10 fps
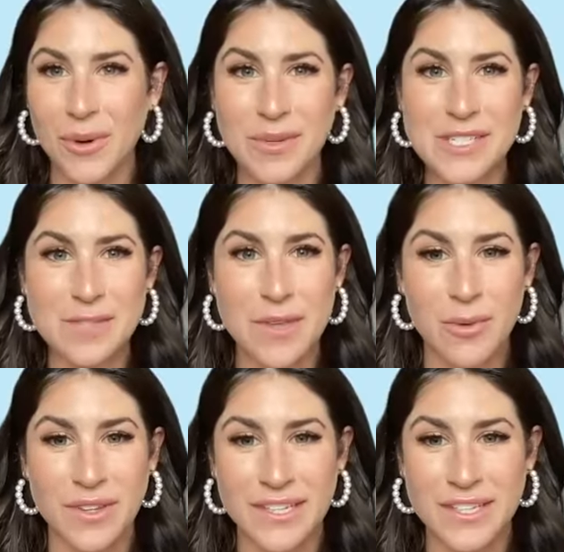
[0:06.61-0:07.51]
where we
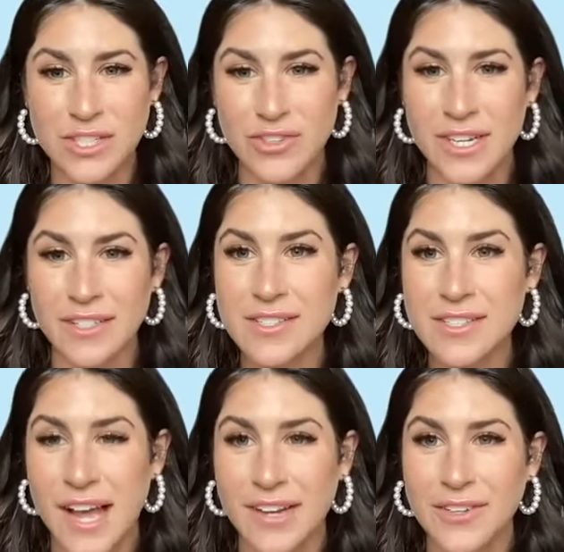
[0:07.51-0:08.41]
speak with industry
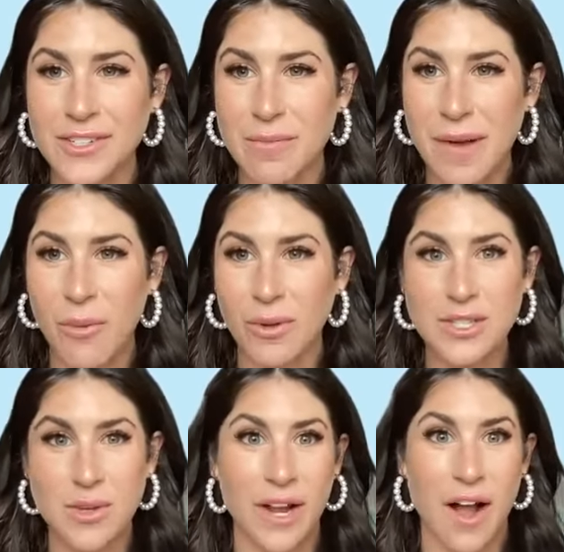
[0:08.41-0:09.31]
insiders about
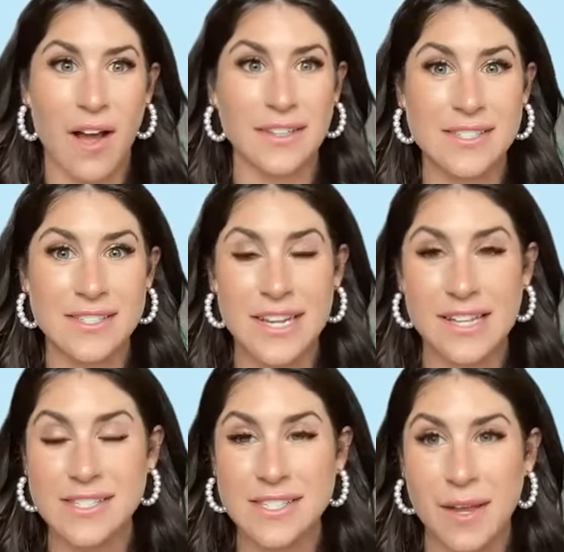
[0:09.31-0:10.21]
what's going on in city
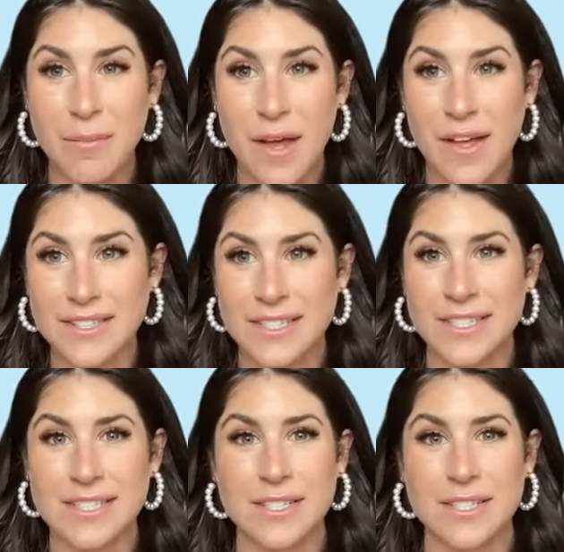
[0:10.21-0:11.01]
and state politics.